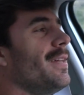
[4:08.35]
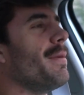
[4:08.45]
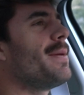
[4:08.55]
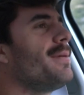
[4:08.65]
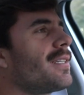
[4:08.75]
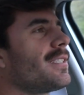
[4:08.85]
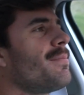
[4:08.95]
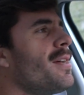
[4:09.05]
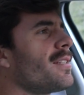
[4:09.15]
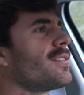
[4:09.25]
Maybe it's because
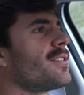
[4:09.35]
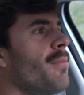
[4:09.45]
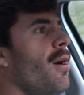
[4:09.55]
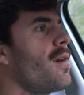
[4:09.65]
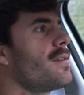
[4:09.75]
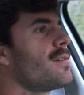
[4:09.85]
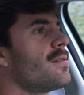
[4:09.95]
I'm not smart.